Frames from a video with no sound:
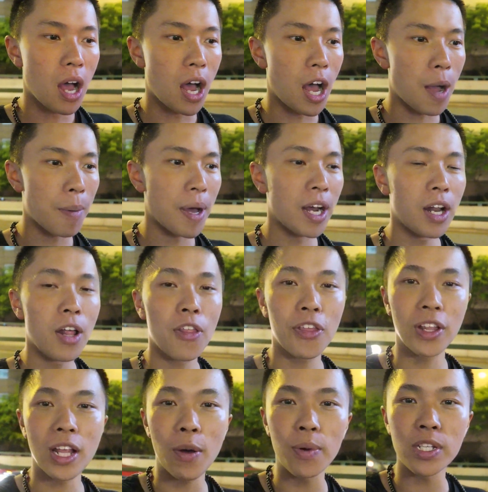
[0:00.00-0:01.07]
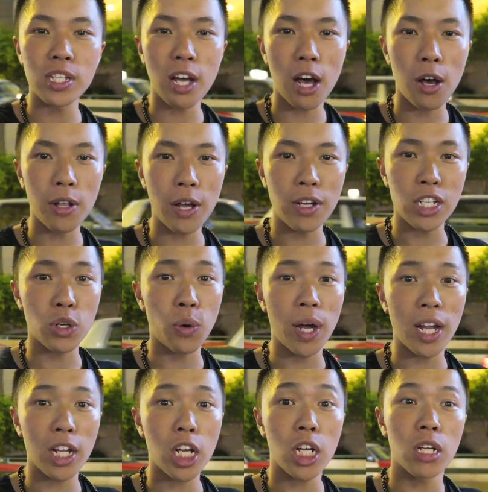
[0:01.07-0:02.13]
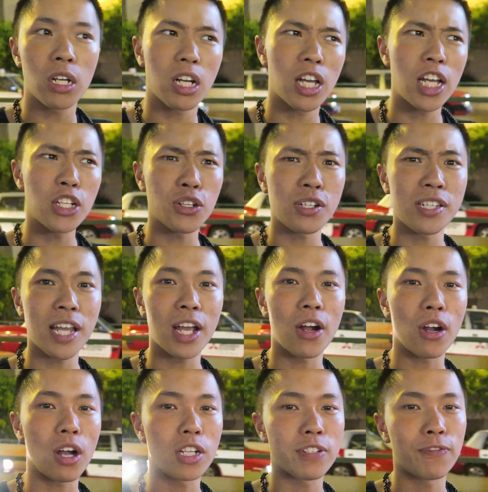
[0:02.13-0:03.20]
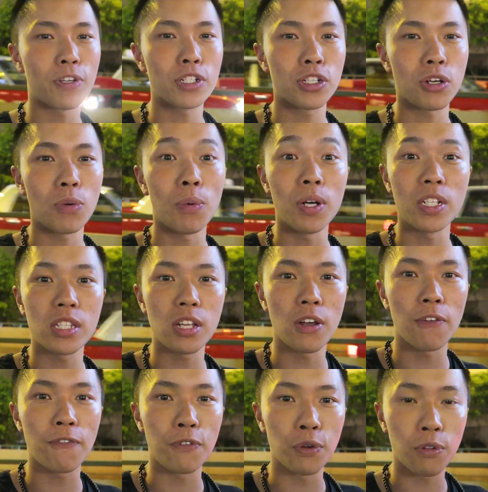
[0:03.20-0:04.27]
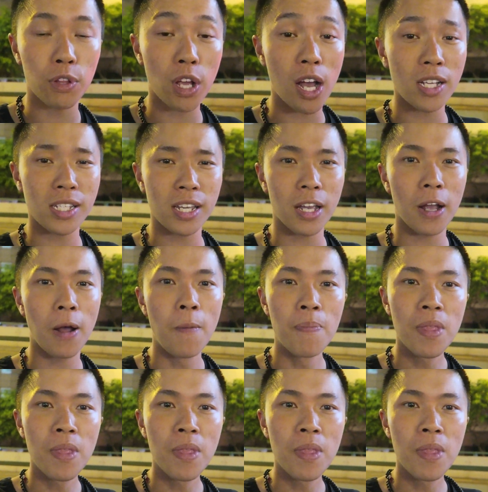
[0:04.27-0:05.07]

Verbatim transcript: Um, another thing that we saw that was quite interesting or controversial was the food tossing.